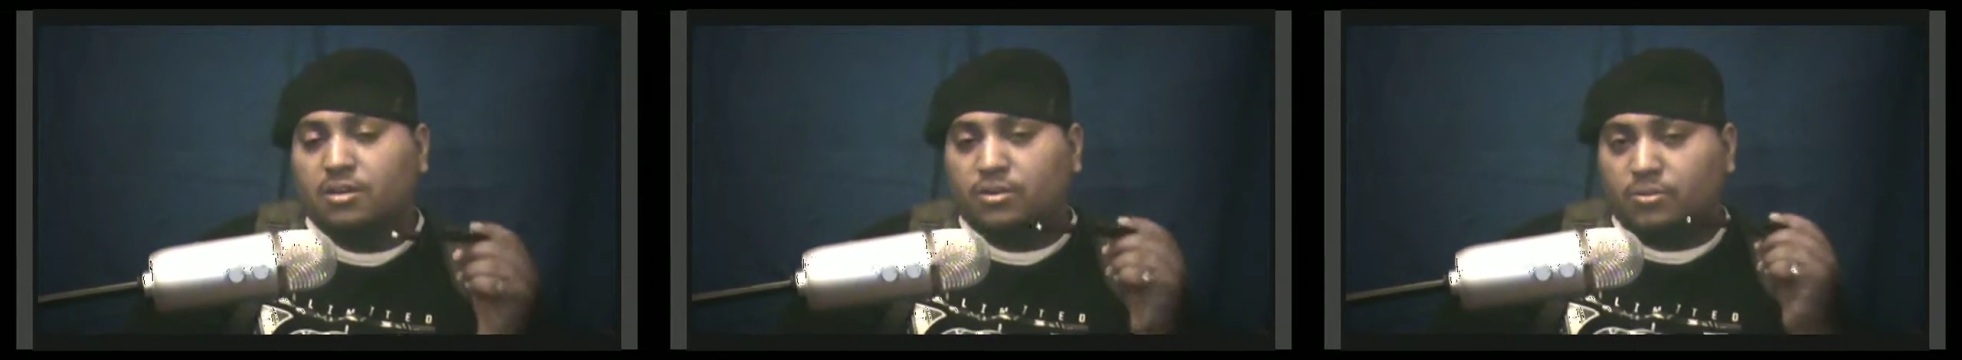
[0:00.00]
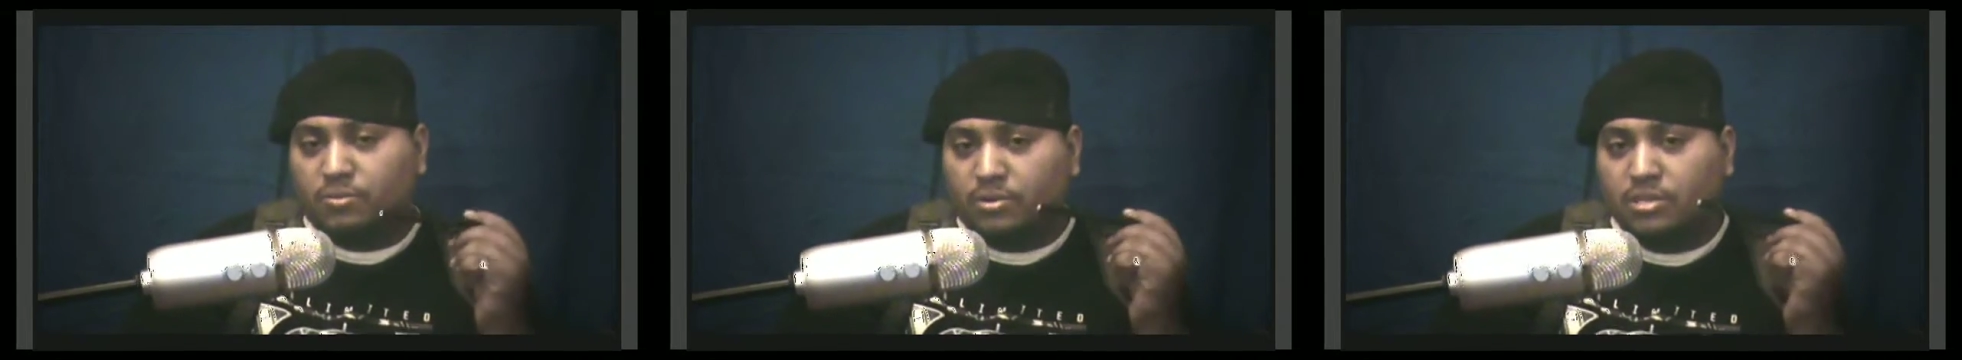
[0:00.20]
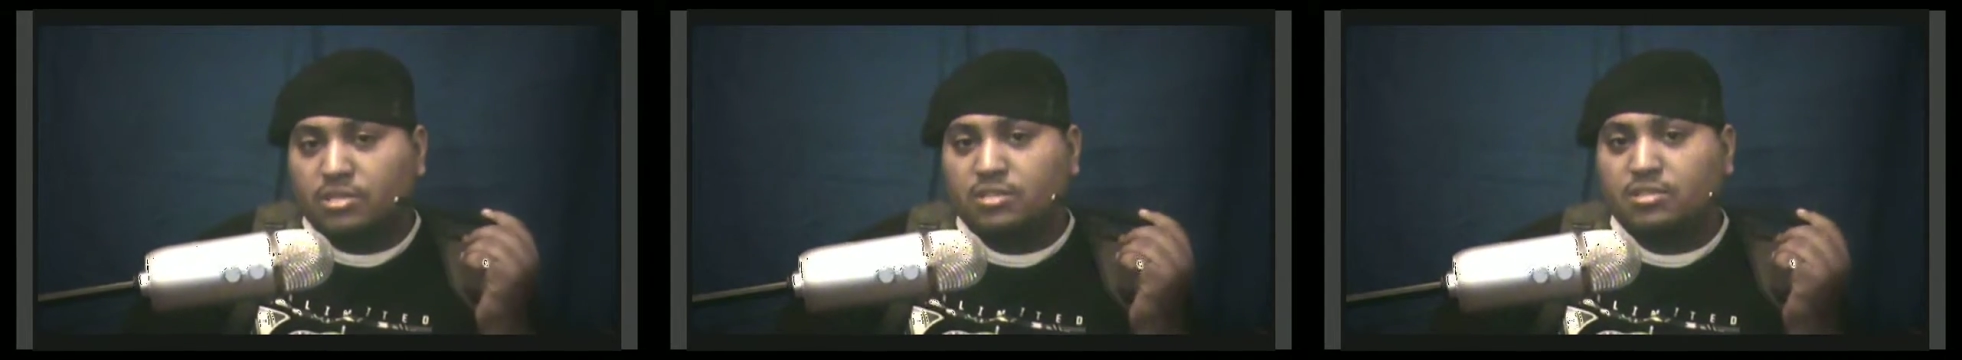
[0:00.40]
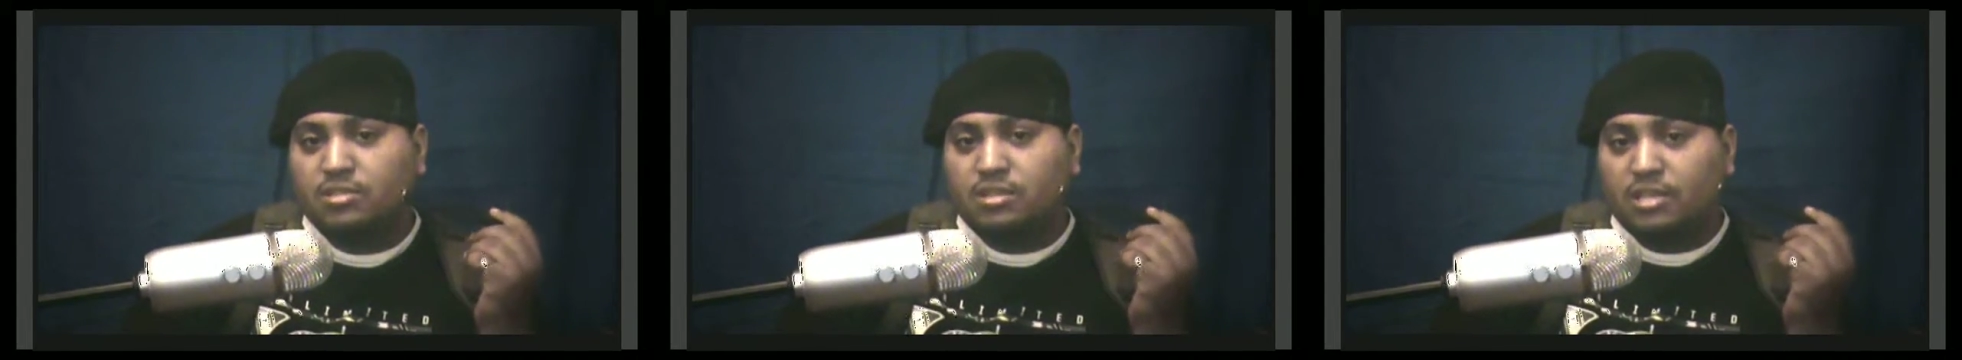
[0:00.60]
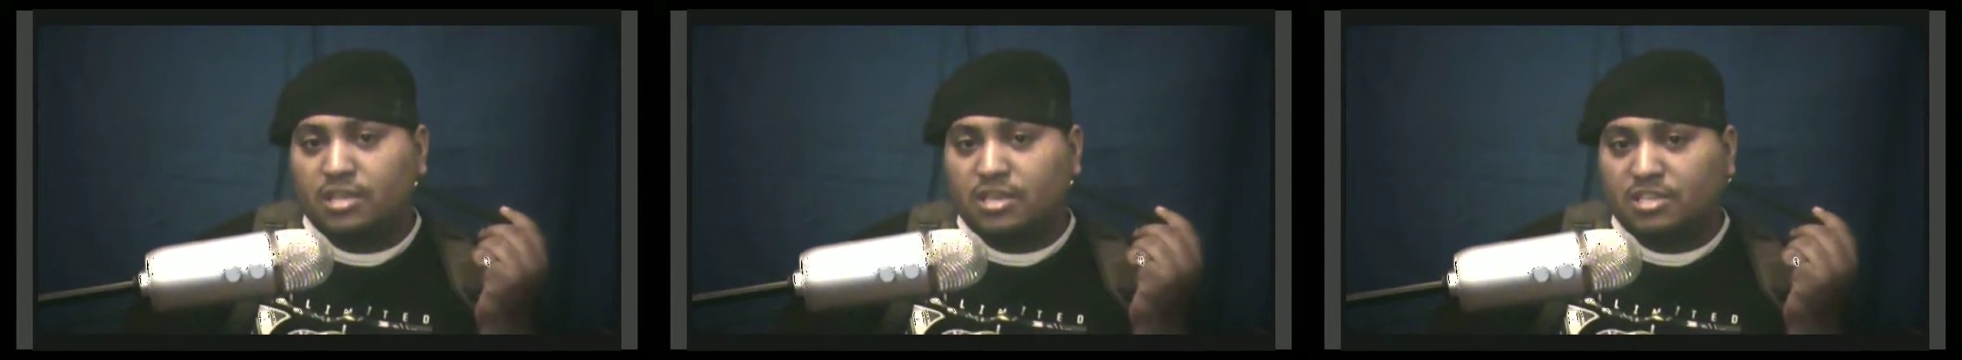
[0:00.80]
One
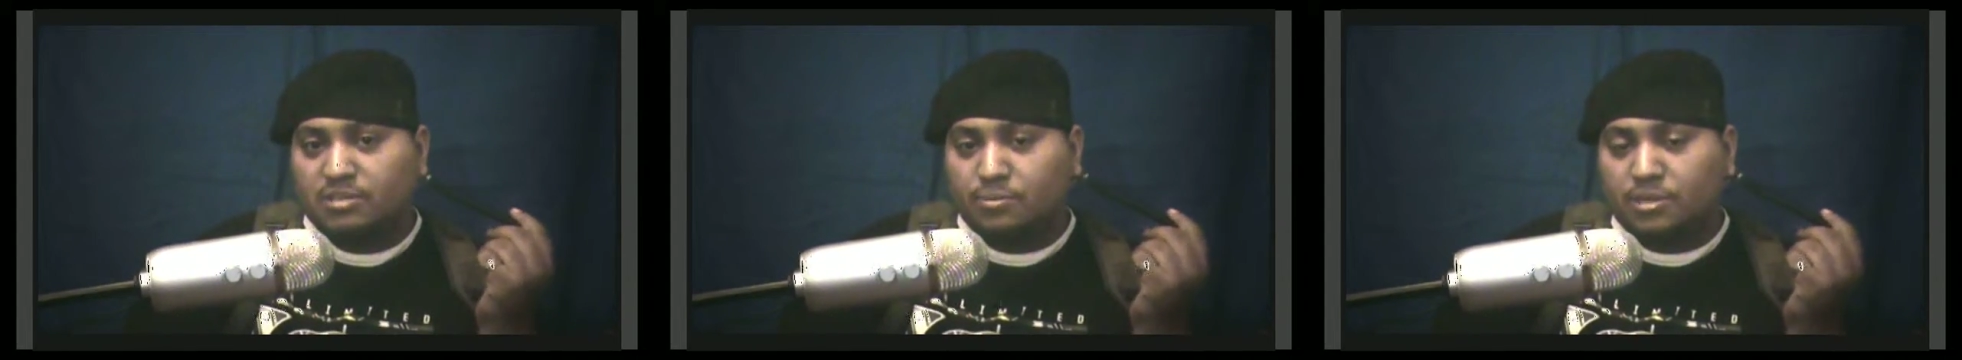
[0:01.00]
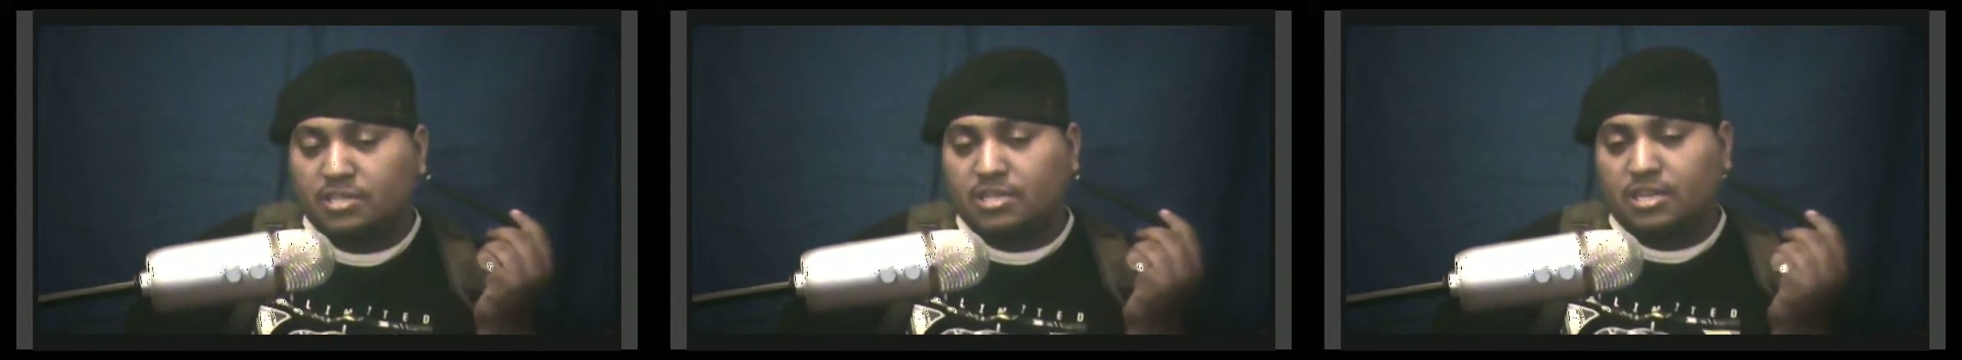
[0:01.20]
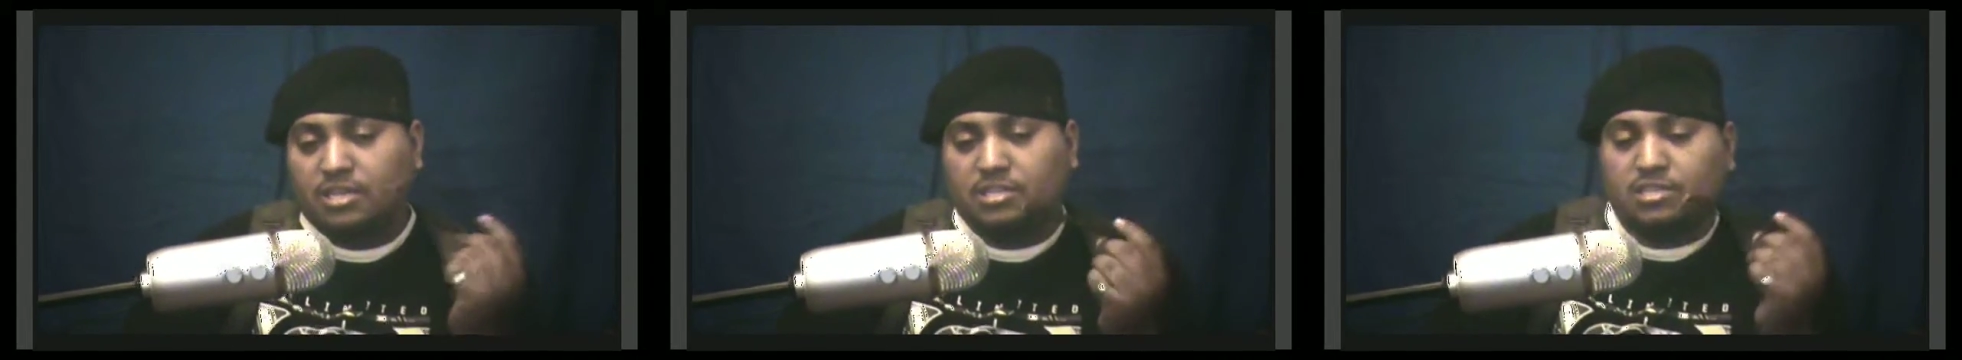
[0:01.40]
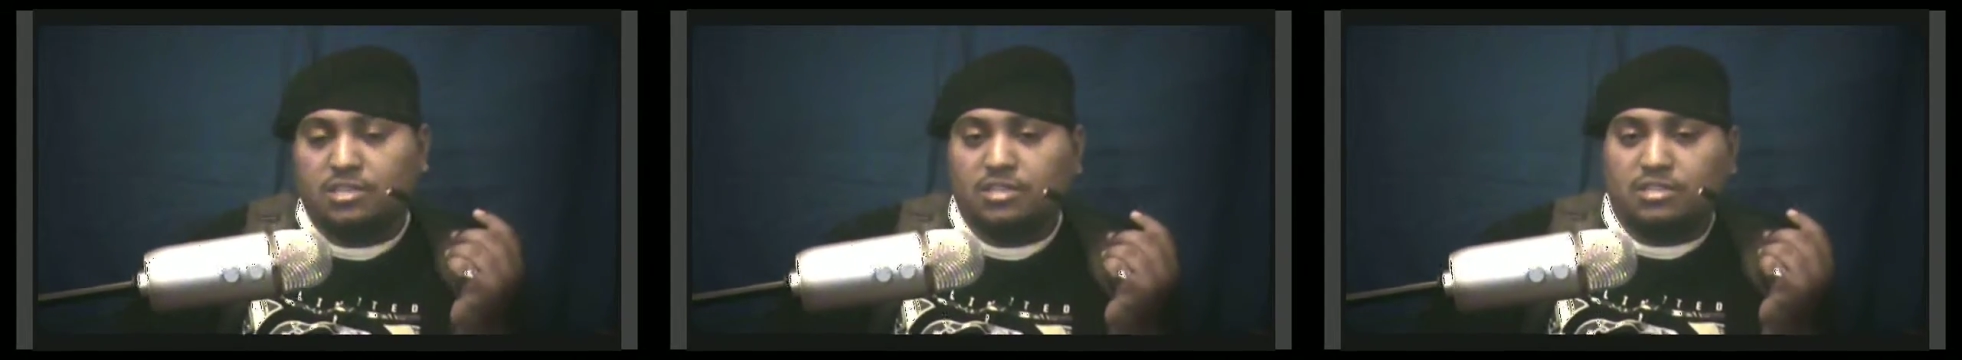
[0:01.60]
expectation